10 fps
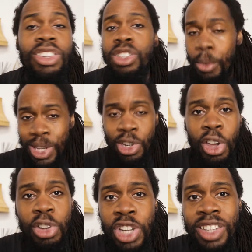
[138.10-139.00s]
So it's
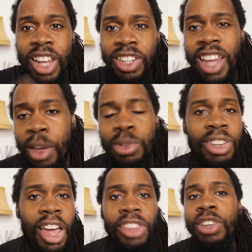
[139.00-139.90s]
not just
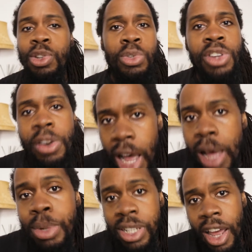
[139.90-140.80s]
downside, there's also
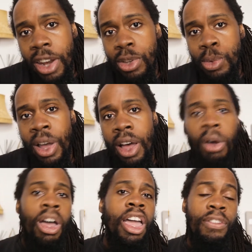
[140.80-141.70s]
upside as well.